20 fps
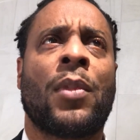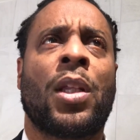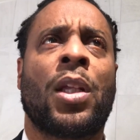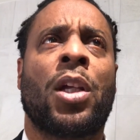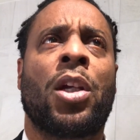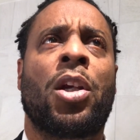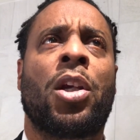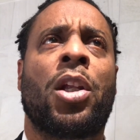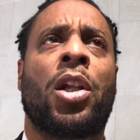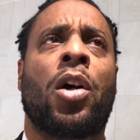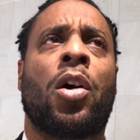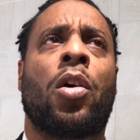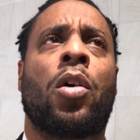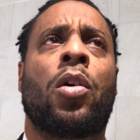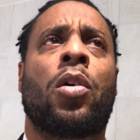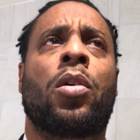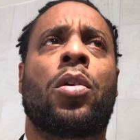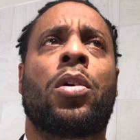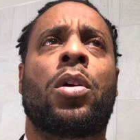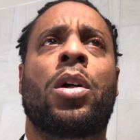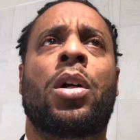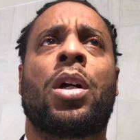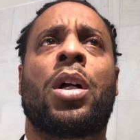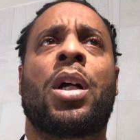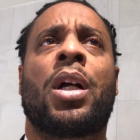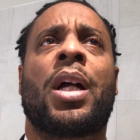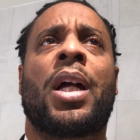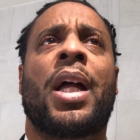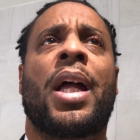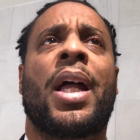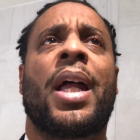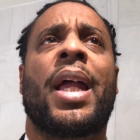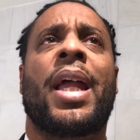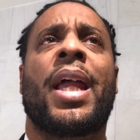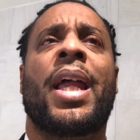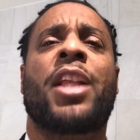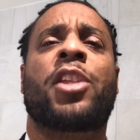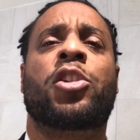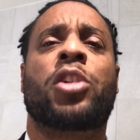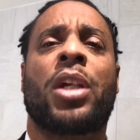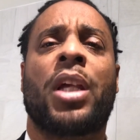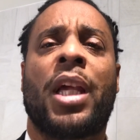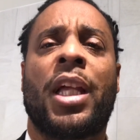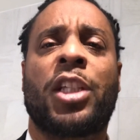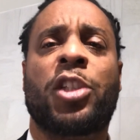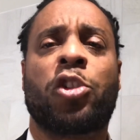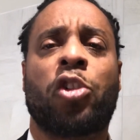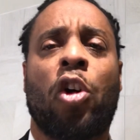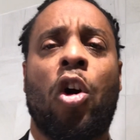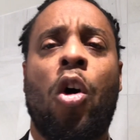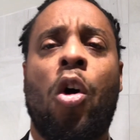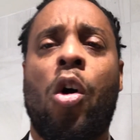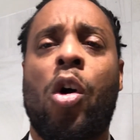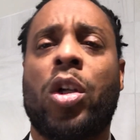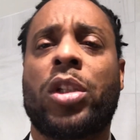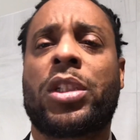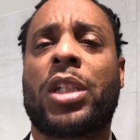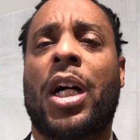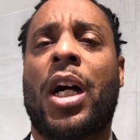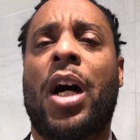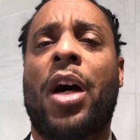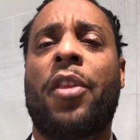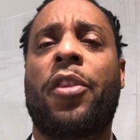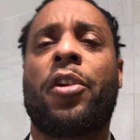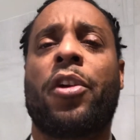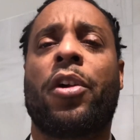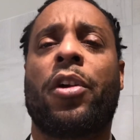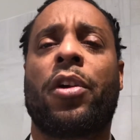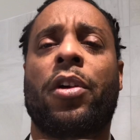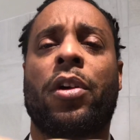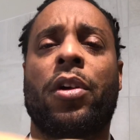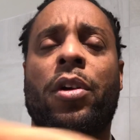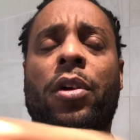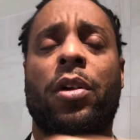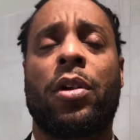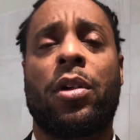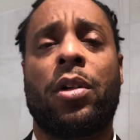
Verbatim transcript: you know, it, it draws other